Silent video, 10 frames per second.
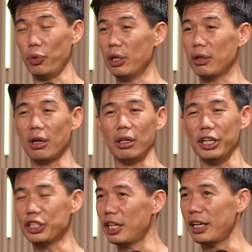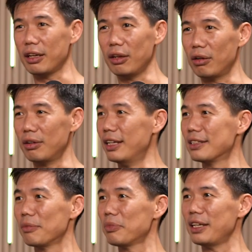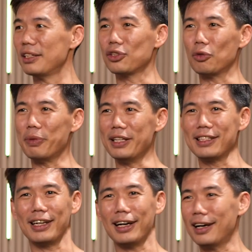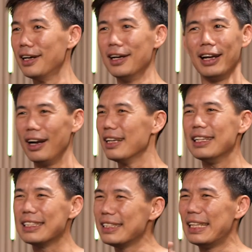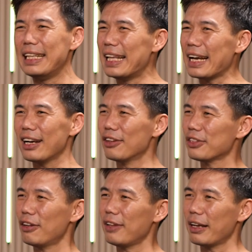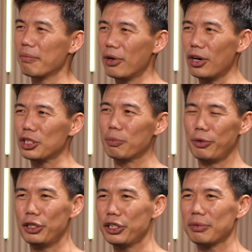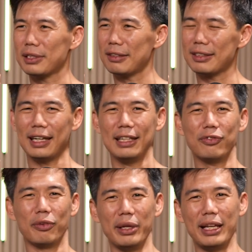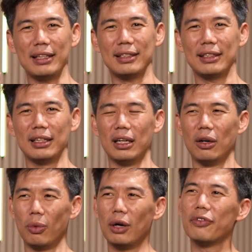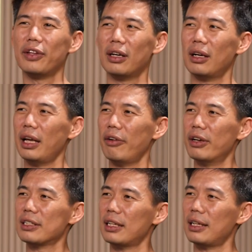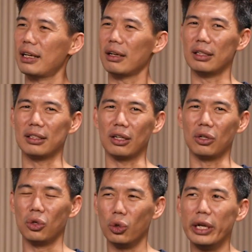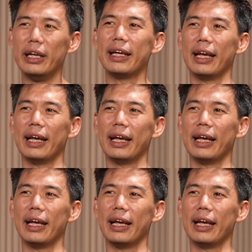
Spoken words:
between college, did something, sold pizza, that kind of more entrepreneurship signs. For me, that's one of the areas that is a good